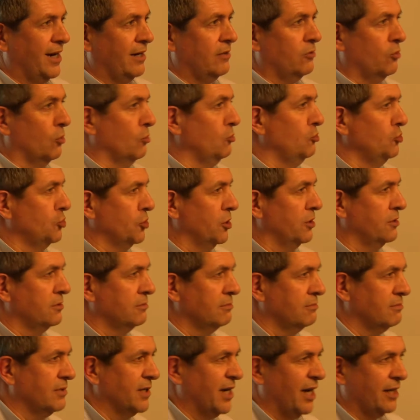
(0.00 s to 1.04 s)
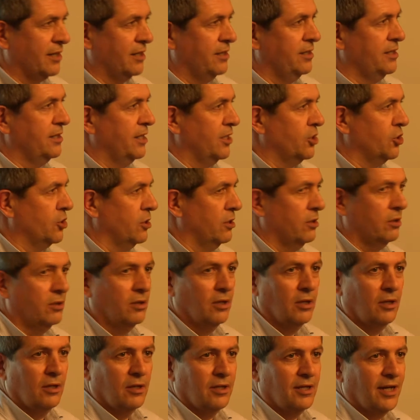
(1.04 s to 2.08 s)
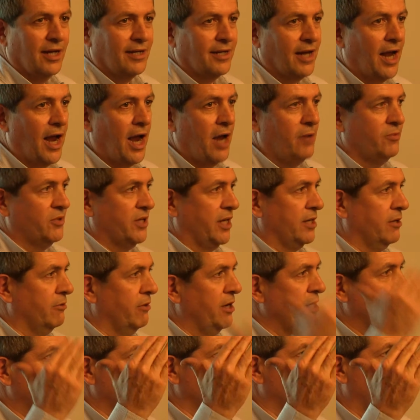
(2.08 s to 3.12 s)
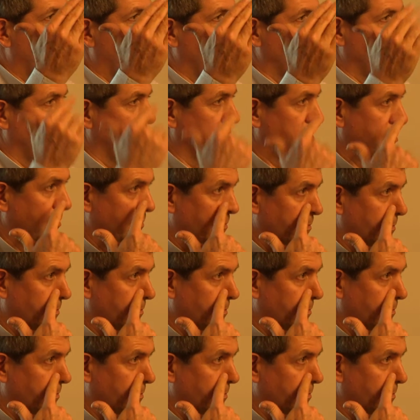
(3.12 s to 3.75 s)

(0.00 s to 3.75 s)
collusion, cartelization that aims at raising prices.